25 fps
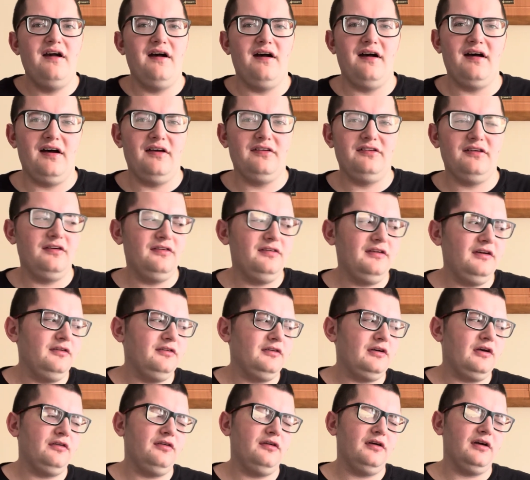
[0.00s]
I was gonna say there's
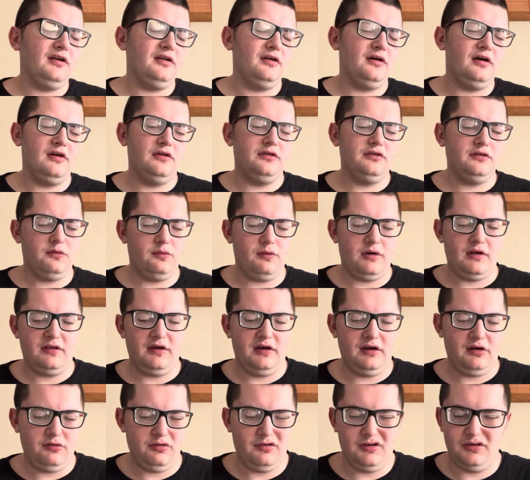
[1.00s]
also like an Odd Squad
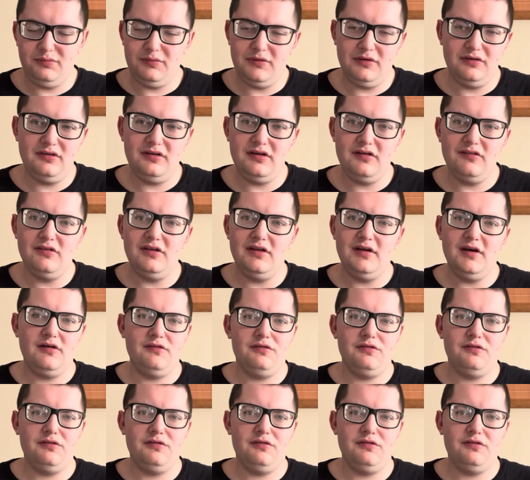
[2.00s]
like Christmas DVD.